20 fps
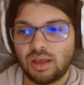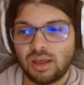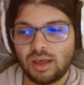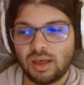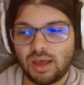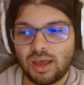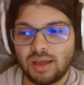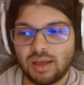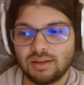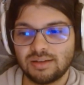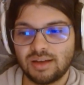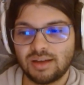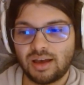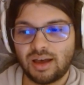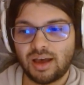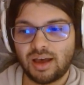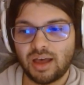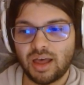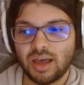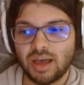And
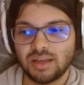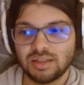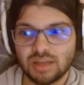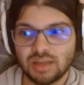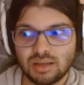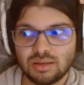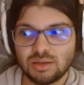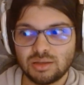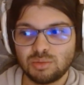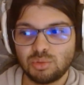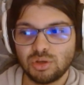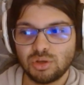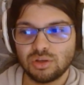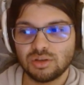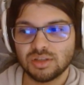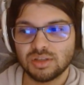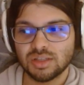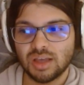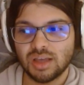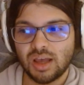I say this
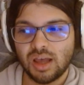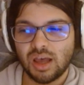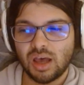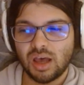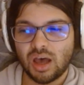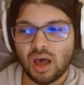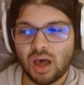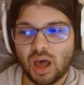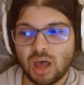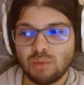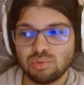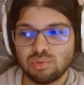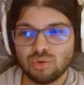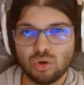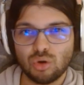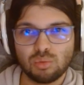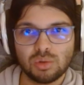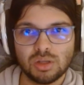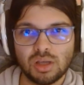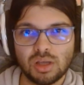because I
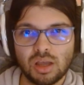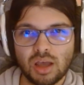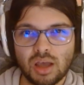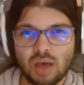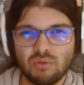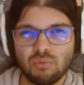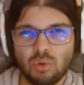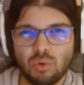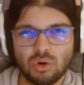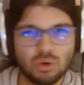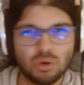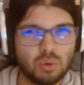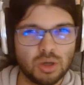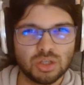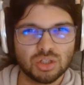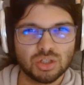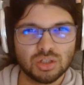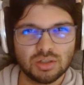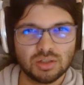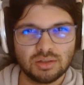probably have more
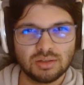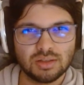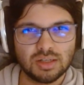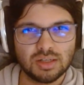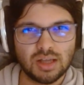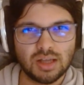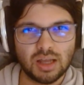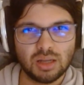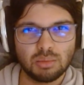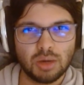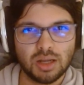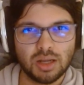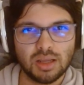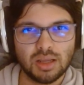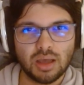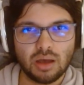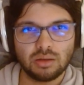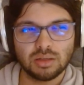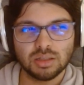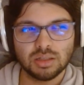questions than anybody
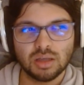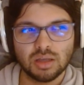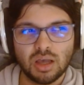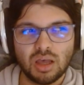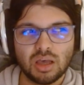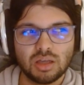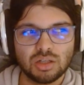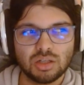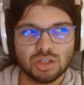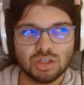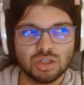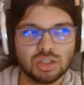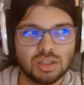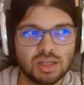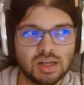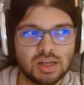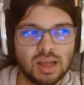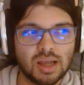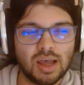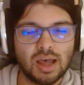else. It's just
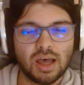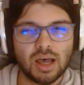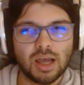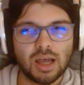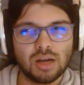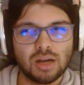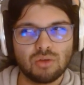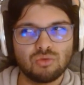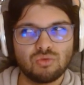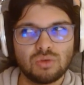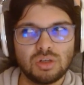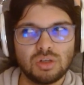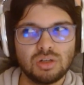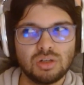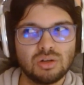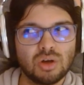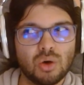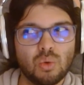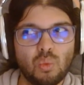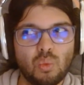that I don't really
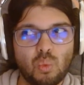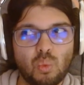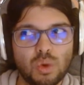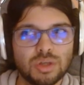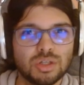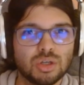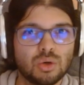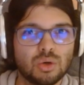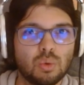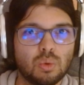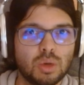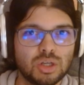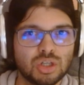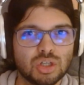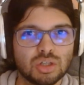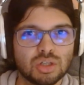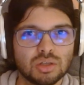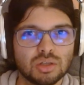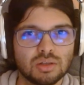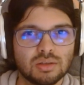know which
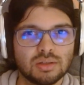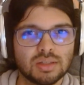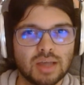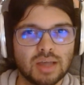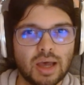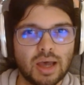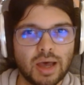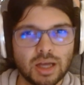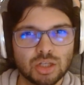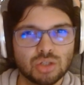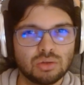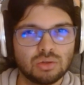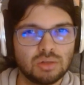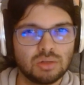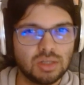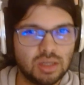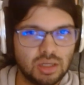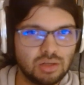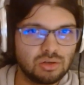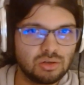questions
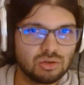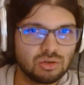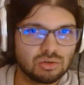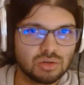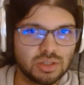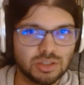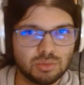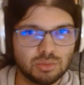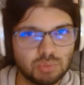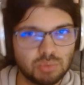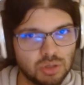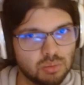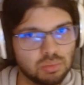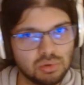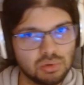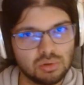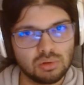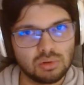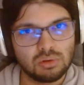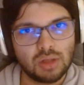actually interest
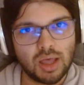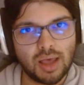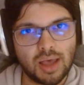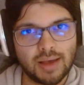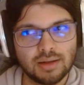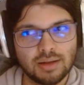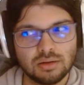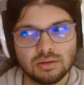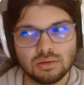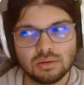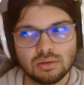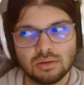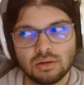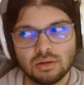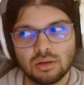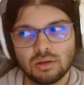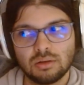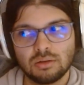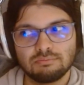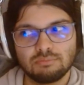people and
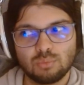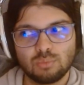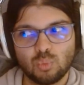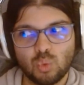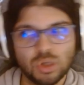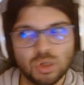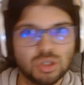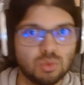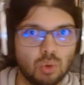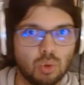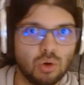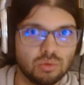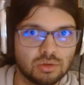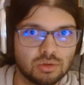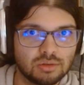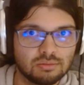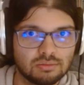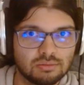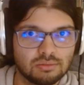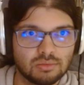which won't,
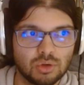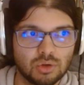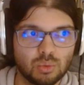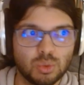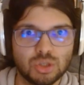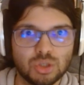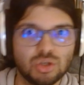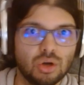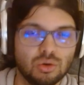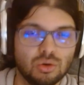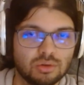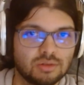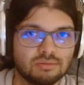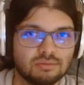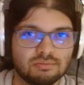or which don't.